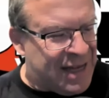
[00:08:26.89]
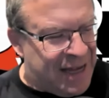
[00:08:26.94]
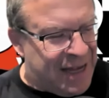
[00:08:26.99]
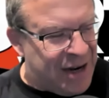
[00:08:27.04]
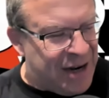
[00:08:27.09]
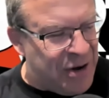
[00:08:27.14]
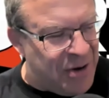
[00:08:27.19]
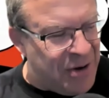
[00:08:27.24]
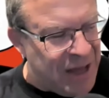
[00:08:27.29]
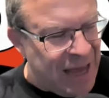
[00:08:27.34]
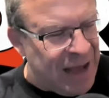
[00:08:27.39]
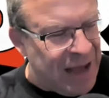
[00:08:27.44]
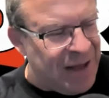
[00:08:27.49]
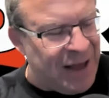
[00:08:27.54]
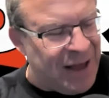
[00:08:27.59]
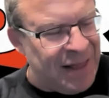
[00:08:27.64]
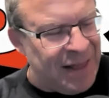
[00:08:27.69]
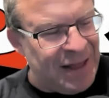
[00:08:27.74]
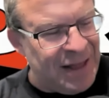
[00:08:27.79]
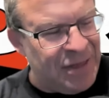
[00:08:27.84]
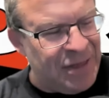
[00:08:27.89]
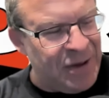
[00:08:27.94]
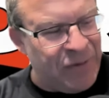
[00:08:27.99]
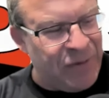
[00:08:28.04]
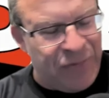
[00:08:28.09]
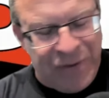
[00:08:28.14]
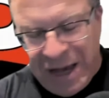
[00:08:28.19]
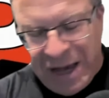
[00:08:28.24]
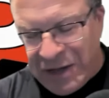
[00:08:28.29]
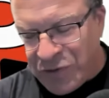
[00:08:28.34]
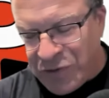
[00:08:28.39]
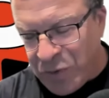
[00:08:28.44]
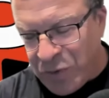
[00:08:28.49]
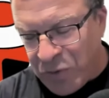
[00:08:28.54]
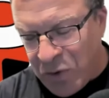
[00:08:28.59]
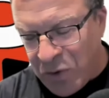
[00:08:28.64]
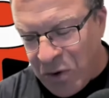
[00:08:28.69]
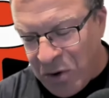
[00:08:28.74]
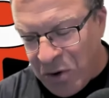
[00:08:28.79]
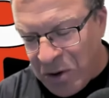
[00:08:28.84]
the fans
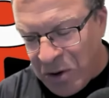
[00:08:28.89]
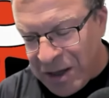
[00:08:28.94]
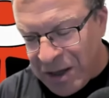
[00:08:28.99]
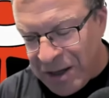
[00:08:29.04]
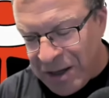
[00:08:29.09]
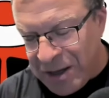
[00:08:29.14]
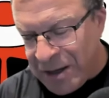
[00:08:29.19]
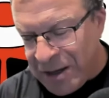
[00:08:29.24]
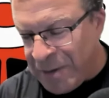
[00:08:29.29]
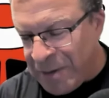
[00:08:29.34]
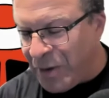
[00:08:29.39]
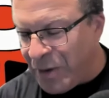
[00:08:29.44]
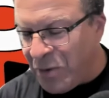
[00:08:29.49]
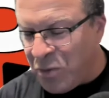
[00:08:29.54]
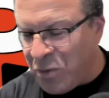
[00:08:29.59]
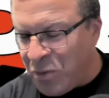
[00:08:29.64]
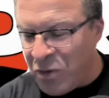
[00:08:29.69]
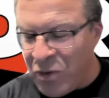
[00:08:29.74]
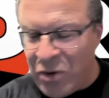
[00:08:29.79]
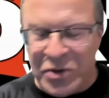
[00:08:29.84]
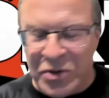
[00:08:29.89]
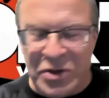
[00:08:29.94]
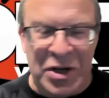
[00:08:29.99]
were all